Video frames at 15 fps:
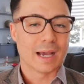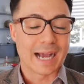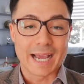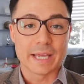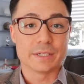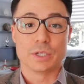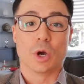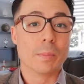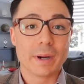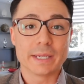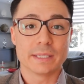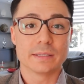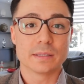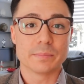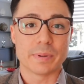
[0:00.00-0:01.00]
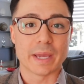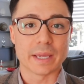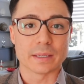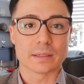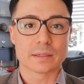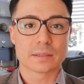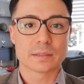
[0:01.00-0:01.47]
I had no money in the
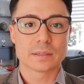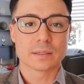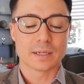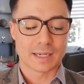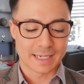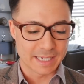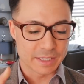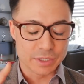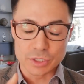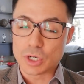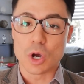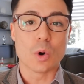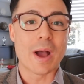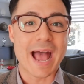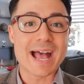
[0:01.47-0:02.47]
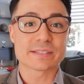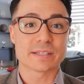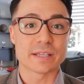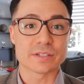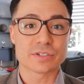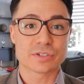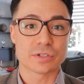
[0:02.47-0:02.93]
bank. I had no
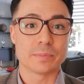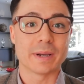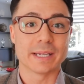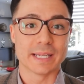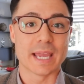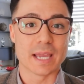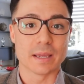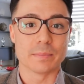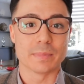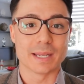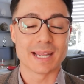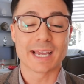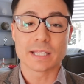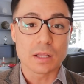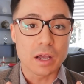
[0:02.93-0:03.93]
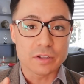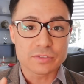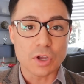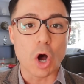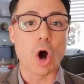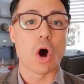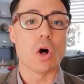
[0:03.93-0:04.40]
assets to my name, and I had
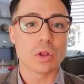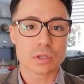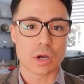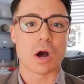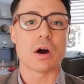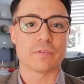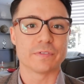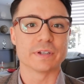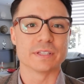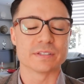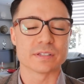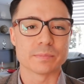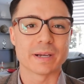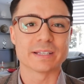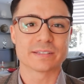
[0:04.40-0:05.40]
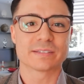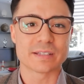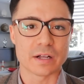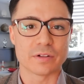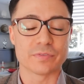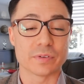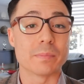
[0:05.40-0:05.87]
lost all confidence in
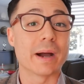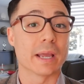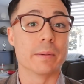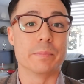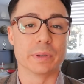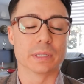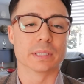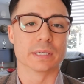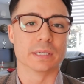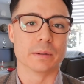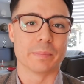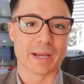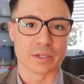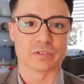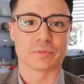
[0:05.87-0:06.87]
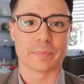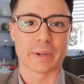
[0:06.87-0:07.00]
myself and my ability to bounce